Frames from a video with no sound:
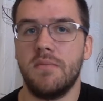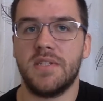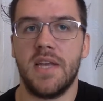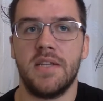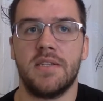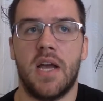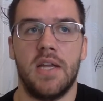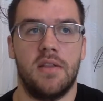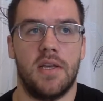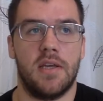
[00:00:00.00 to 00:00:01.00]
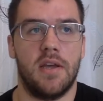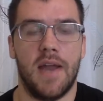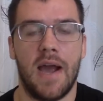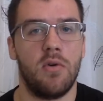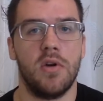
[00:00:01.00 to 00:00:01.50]
set aside like
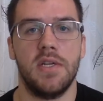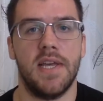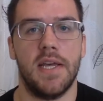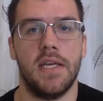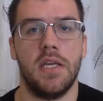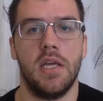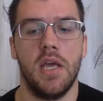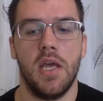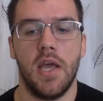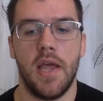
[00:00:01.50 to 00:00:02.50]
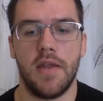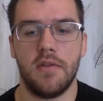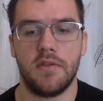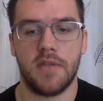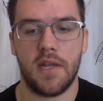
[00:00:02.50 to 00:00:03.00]
an hour a day, and
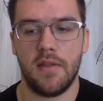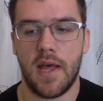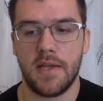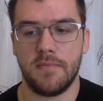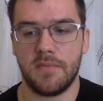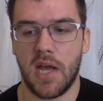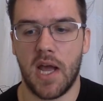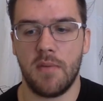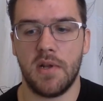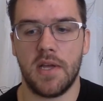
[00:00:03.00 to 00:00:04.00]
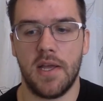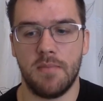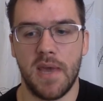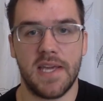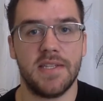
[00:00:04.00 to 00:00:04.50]
you set that time
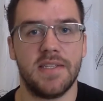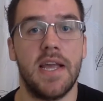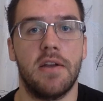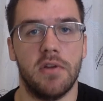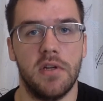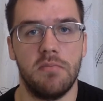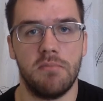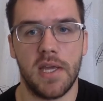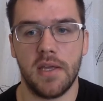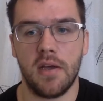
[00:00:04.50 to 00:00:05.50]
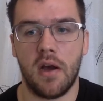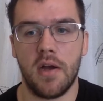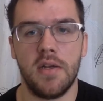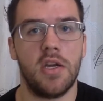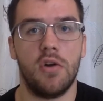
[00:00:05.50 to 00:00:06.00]
and make it sacred, make it
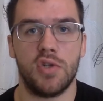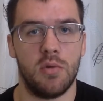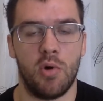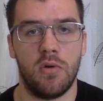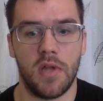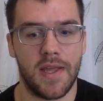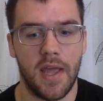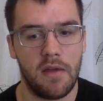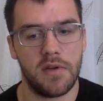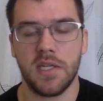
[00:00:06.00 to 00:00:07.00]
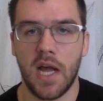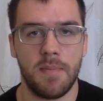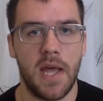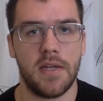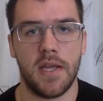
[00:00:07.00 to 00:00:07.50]
unnegotiable. Like, every
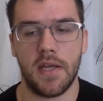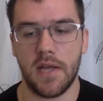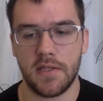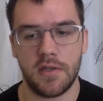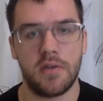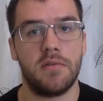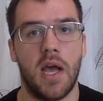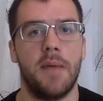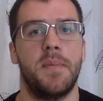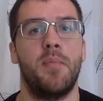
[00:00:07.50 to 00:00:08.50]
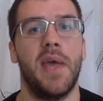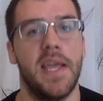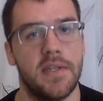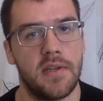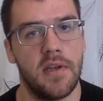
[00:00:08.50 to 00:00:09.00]
time that day, that's your time to
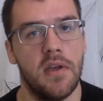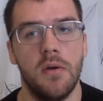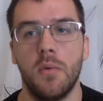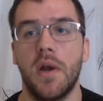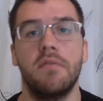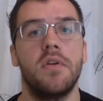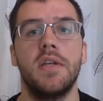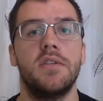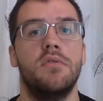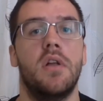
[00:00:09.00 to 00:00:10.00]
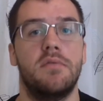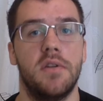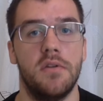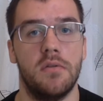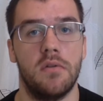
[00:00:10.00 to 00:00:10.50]
paint, or whatever it is you love to
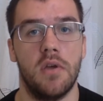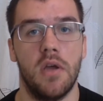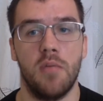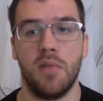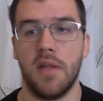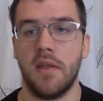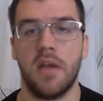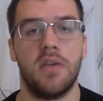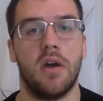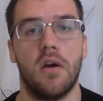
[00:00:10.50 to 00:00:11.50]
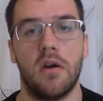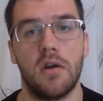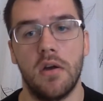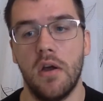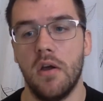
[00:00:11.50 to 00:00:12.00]
do. Play the
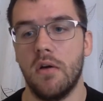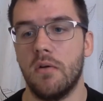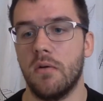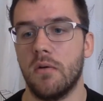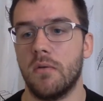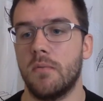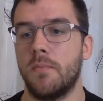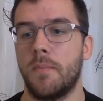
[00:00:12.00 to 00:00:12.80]
guitar, or